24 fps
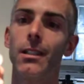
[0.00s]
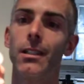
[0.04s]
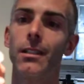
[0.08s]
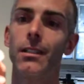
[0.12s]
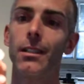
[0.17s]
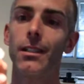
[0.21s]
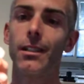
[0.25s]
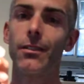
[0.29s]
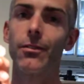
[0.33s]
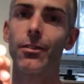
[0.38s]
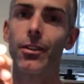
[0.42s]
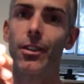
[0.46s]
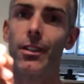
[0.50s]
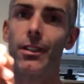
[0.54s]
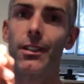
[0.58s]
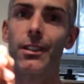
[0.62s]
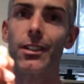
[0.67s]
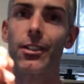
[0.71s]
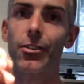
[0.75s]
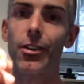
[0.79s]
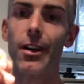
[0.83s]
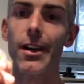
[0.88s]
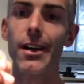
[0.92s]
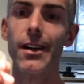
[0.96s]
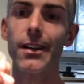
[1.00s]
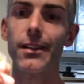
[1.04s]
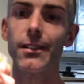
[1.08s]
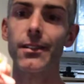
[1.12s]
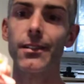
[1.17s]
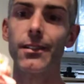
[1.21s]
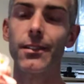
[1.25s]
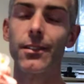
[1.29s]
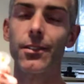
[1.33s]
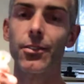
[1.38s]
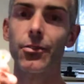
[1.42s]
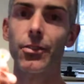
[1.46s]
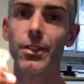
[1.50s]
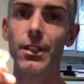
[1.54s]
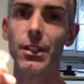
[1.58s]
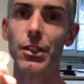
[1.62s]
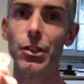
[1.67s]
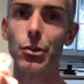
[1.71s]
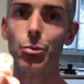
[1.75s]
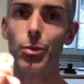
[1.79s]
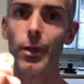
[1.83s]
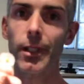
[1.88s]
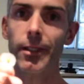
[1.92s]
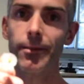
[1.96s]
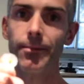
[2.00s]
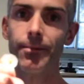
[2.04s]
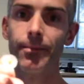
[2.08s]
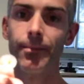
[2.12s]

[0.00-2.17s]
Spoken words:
that you find in your grass is a really good one.